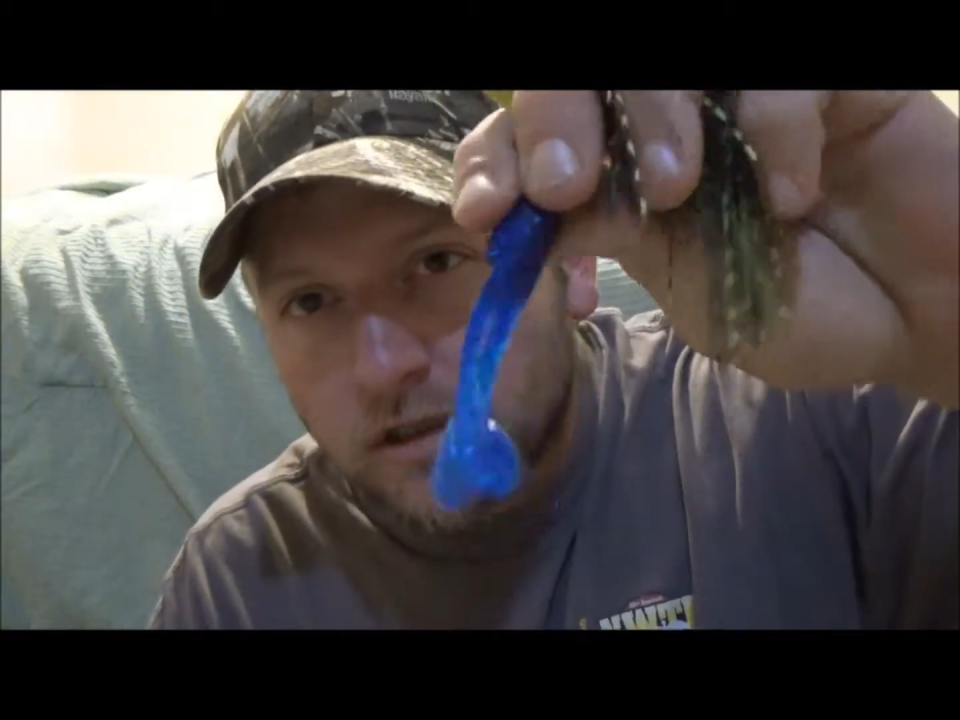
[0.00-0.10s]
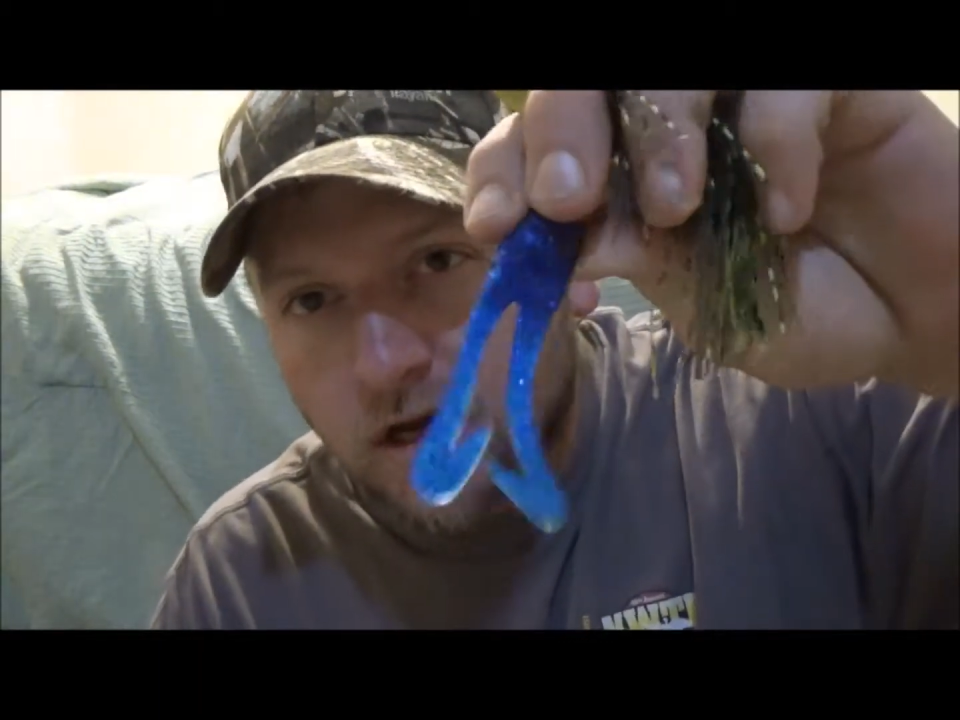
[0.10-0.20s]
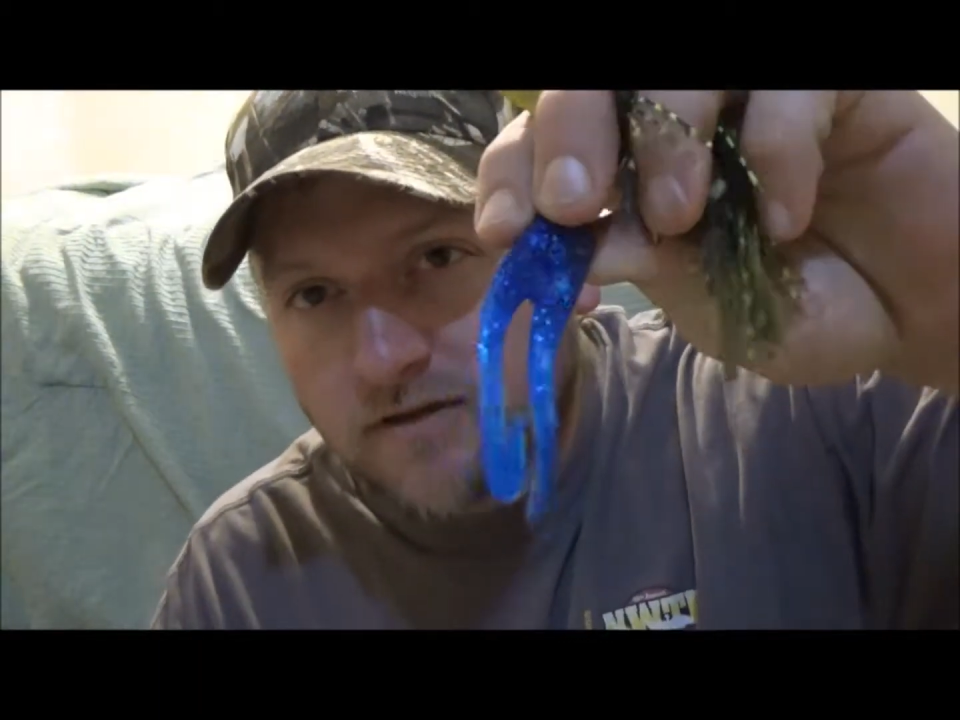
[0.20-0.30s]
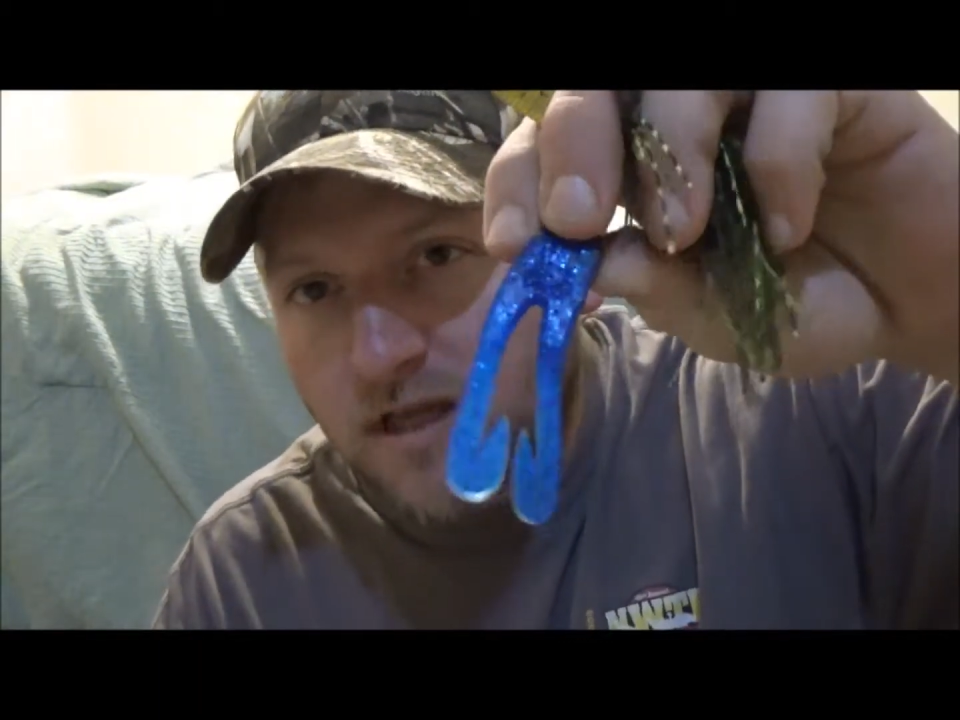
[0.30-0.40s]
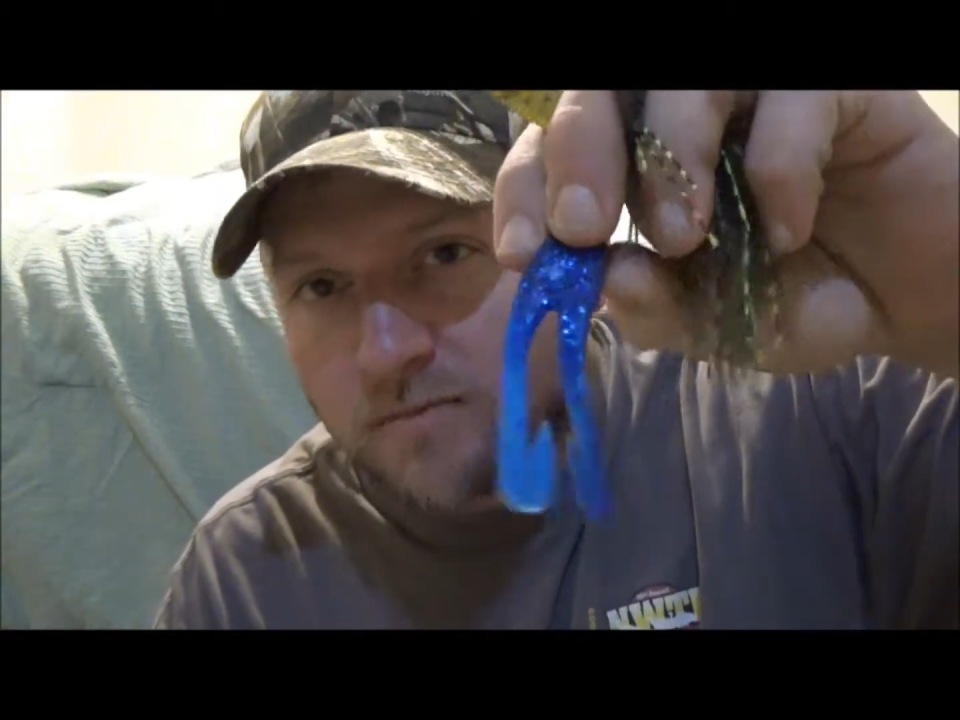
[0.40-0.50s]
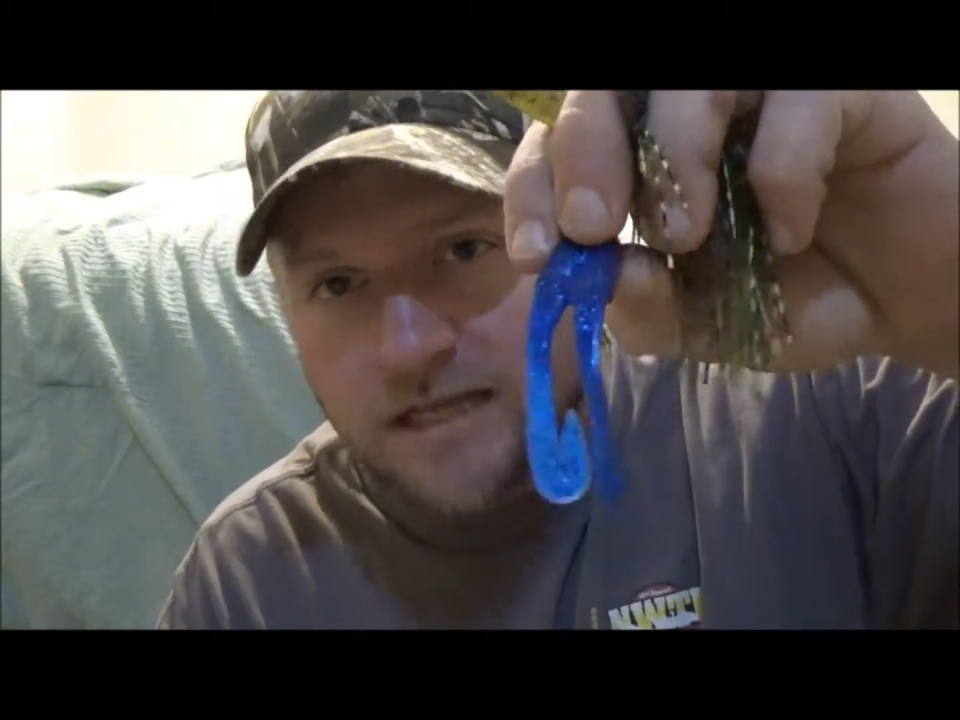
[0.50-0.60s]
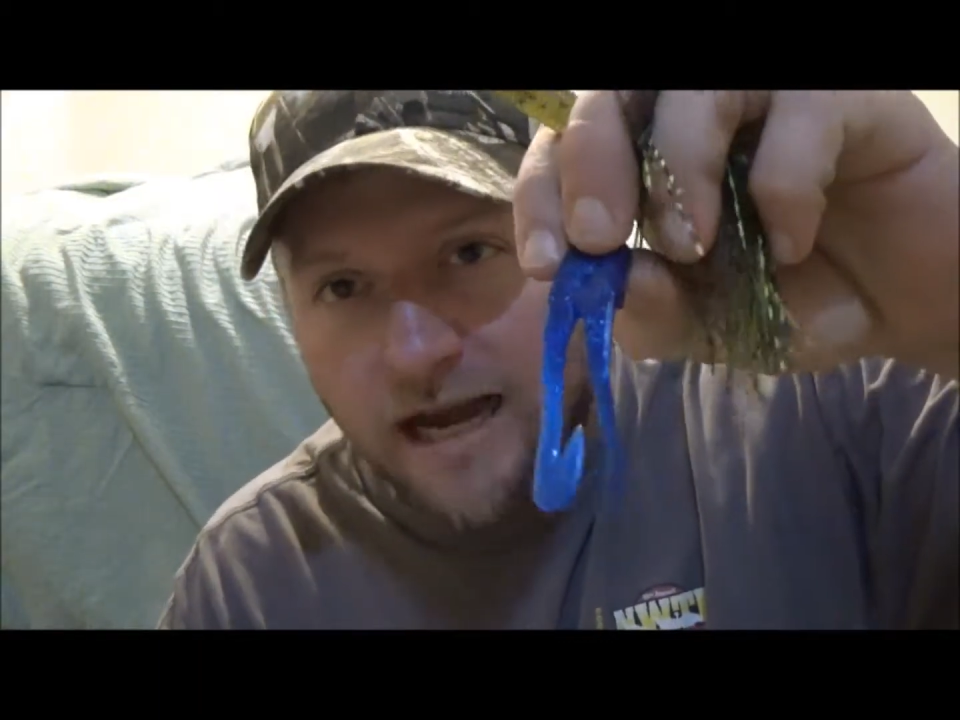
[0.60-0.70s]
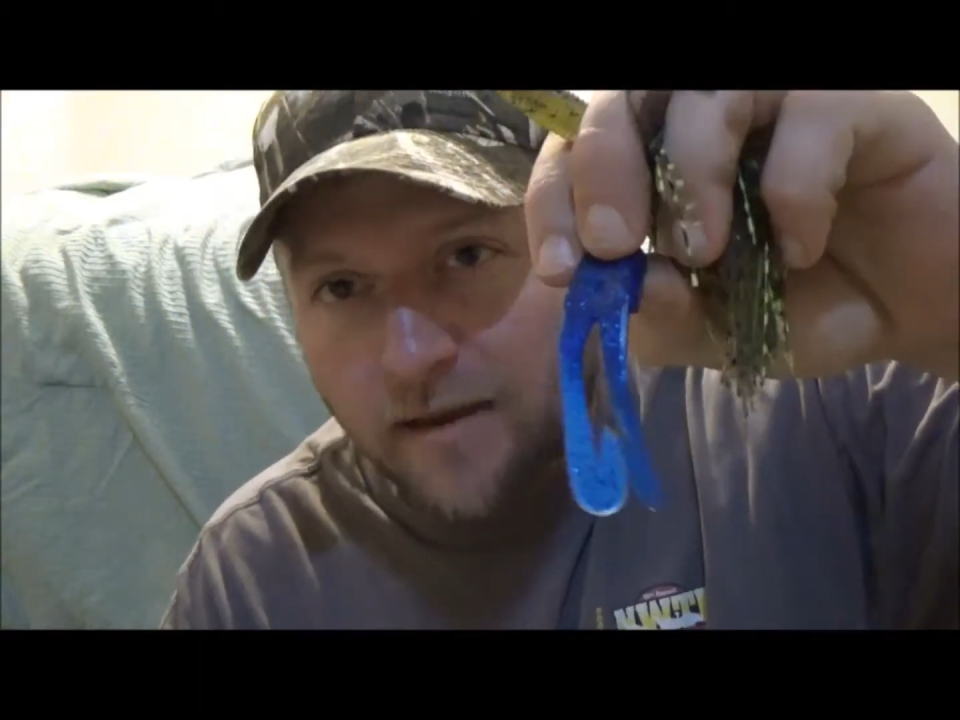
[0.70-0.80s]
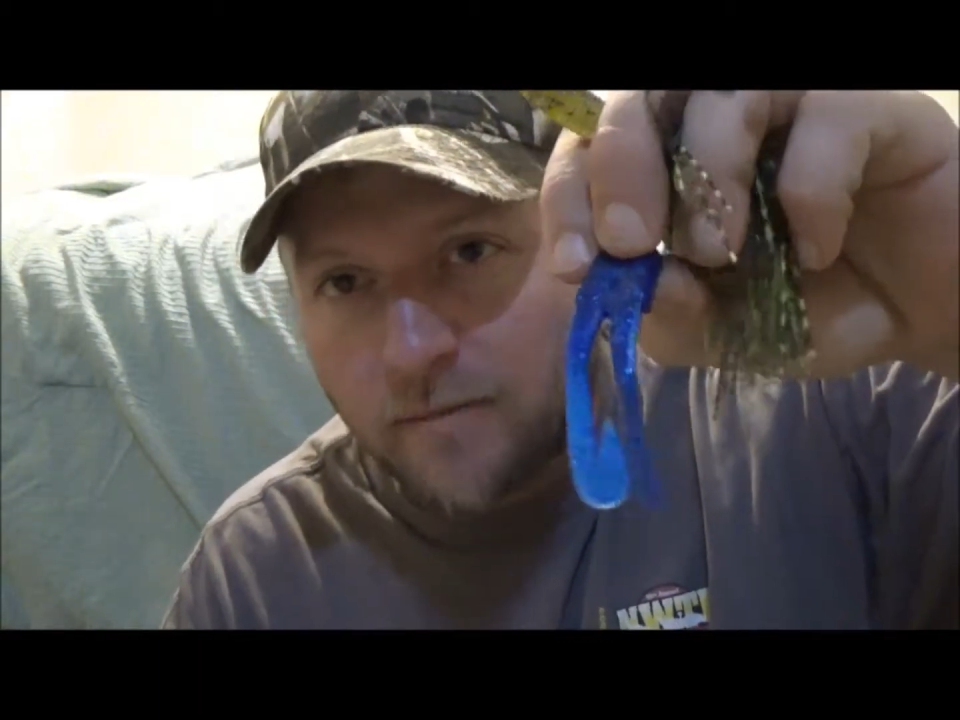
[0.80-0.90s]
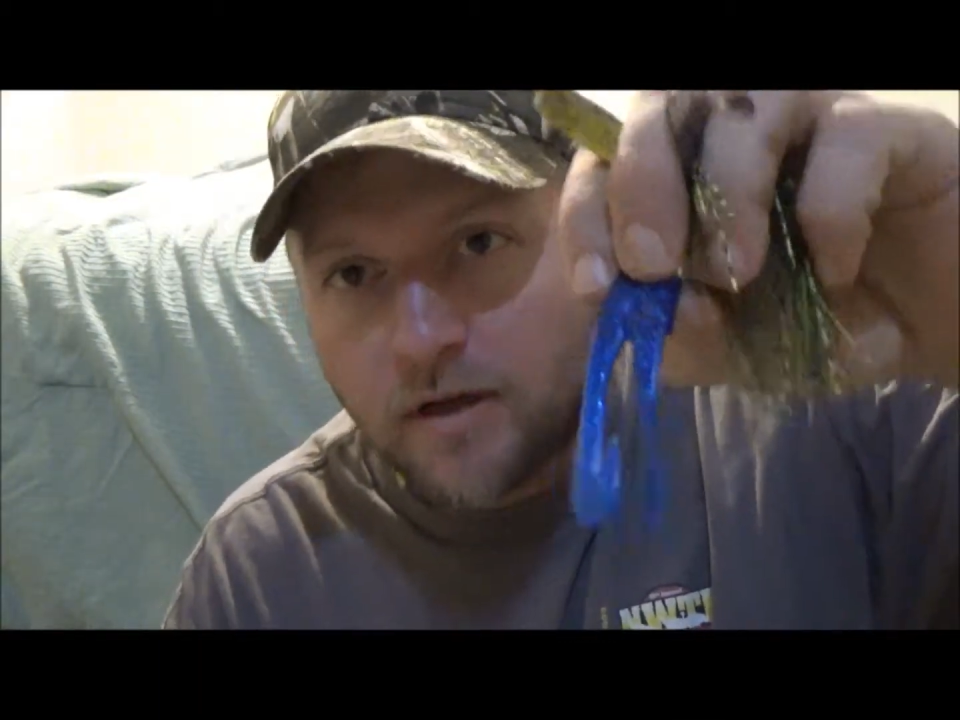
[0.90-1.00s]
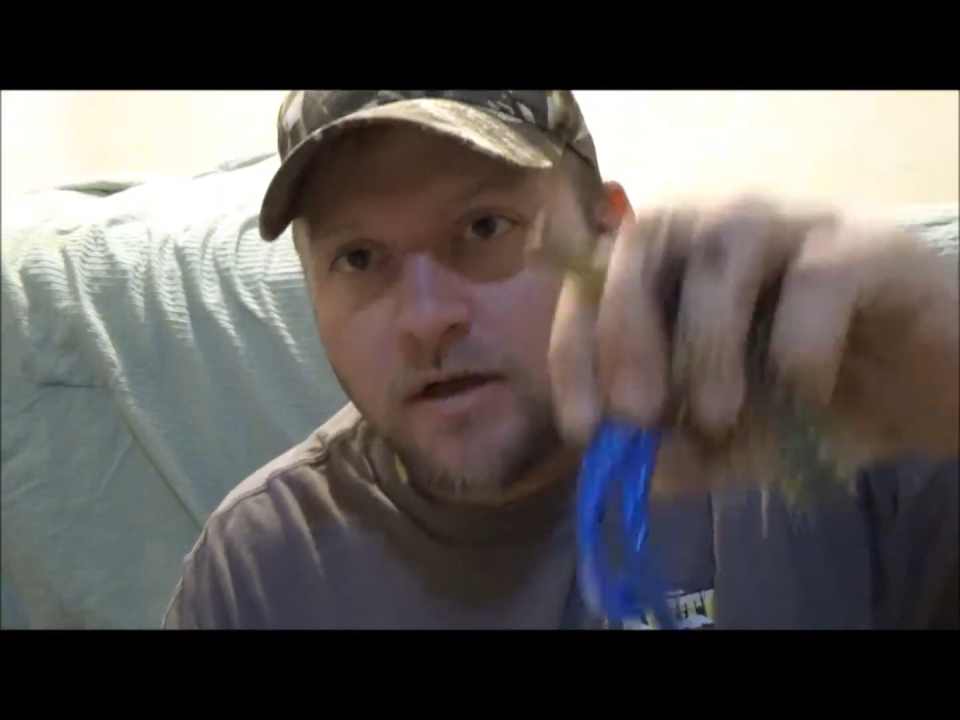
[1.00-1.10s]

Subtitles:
of some type